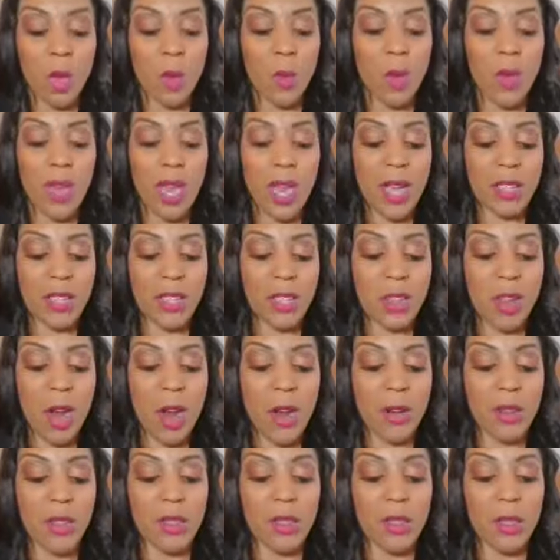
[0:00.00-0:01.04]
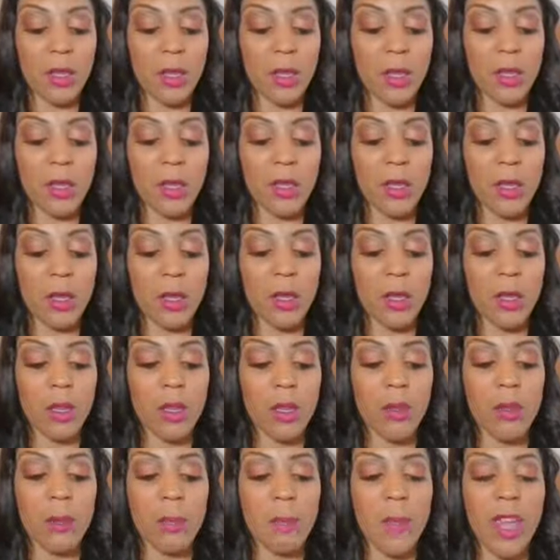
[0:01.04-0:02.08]
When I started to to
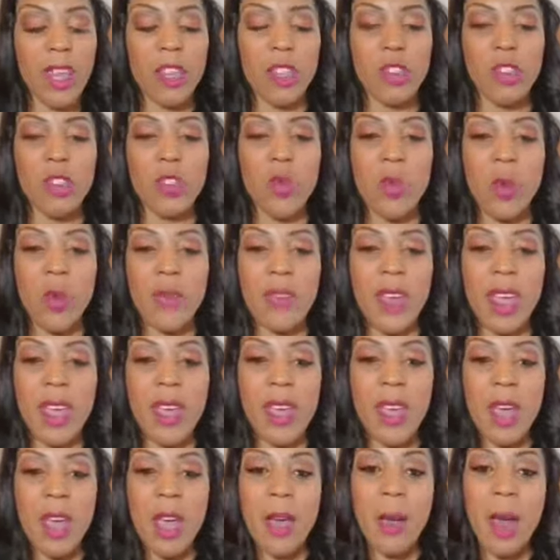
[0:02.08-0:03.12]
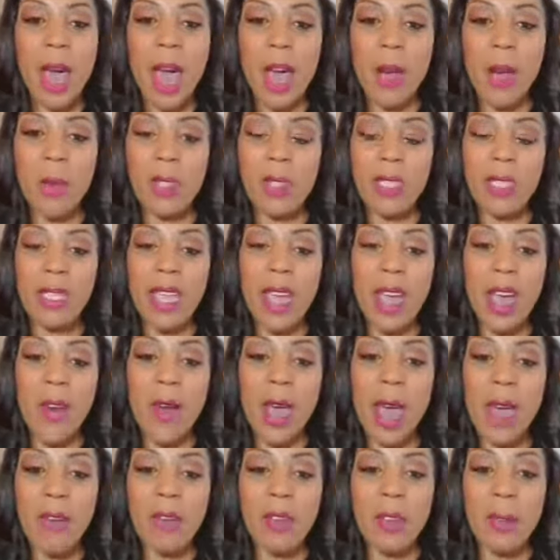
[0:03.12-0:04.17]
make sure that I was now
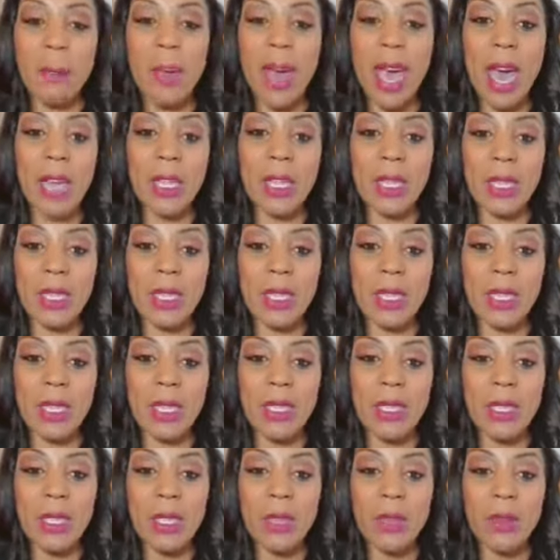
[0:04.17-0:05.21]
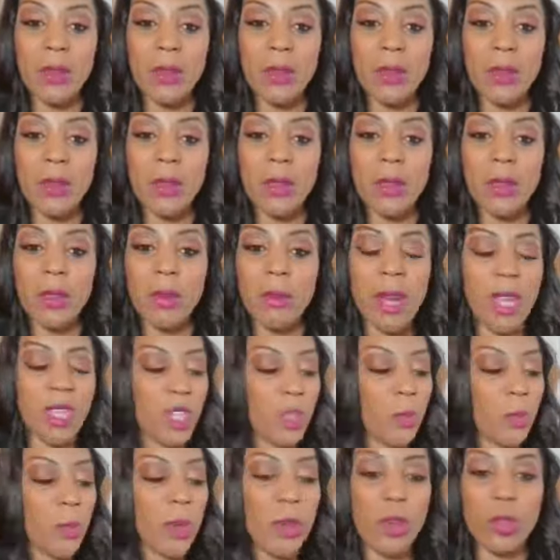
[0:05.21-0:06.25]
having balance. My
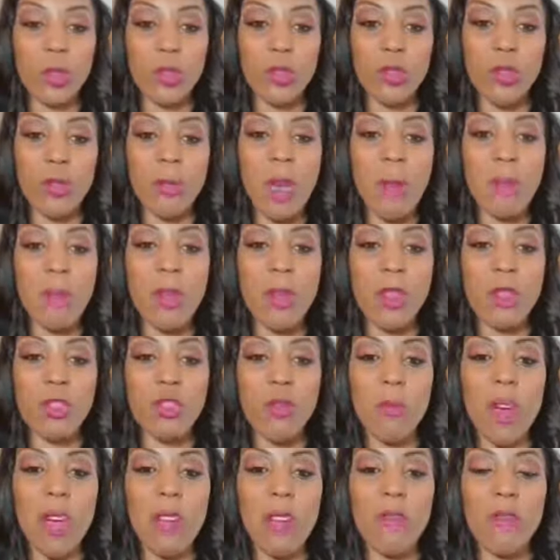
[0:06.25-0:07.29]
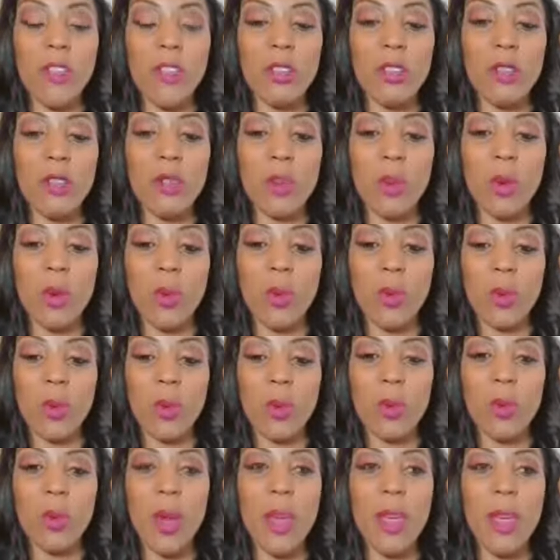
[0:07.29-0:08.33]
spiritual, my mental, my physical,
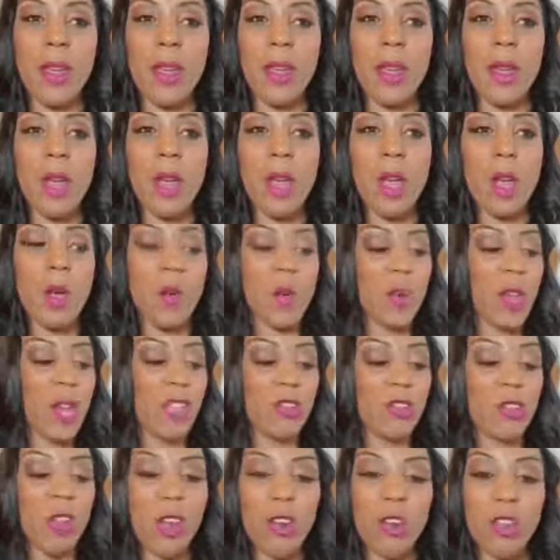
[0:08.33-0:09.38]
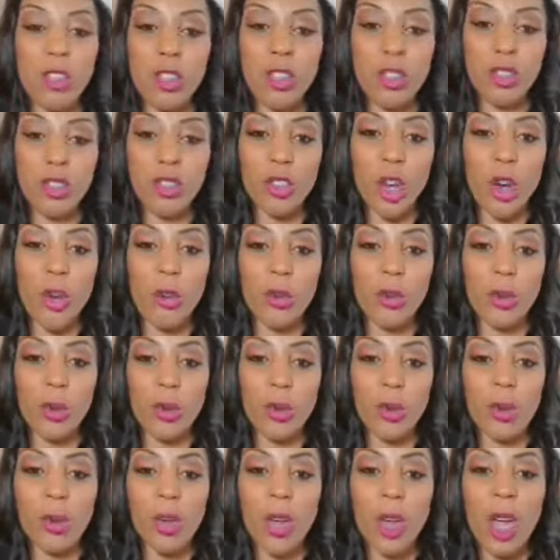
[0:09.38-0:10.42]
right? When I started to
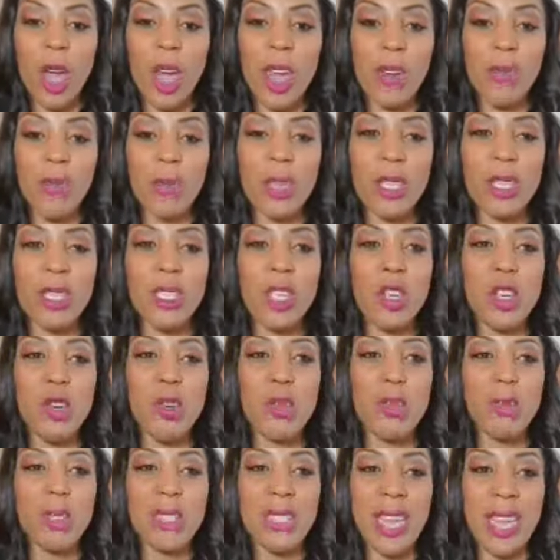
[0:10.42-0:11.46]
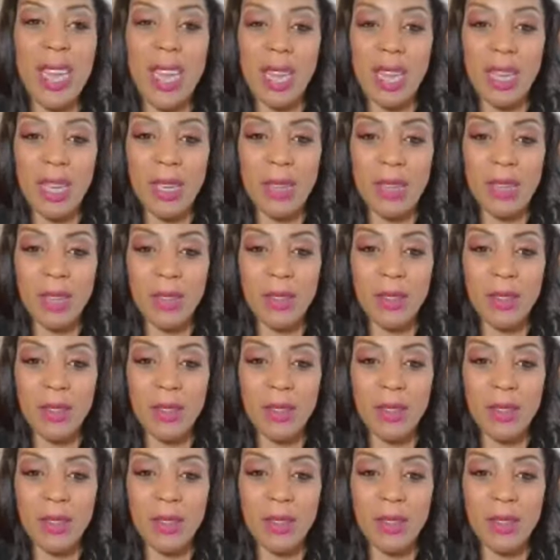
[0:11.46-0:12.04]
journal every single day,